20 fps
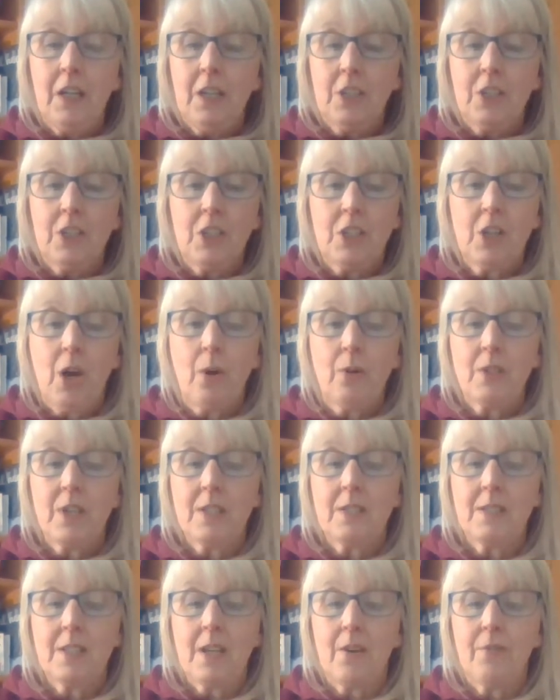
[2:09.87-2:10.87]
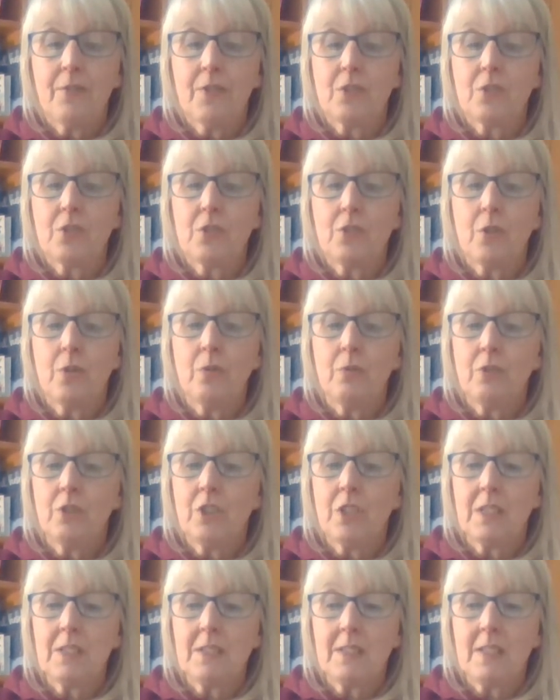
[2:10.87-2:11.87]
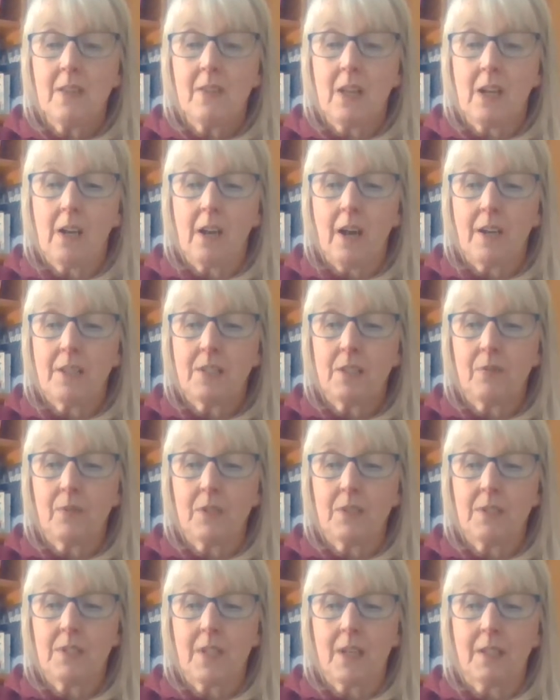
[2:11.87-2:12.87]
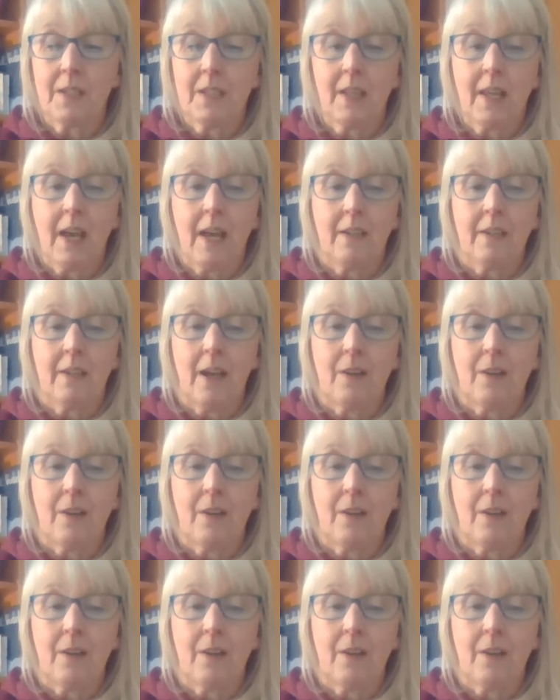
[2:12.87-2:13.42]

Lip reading: She told herself that soon she'd see the light of the sun again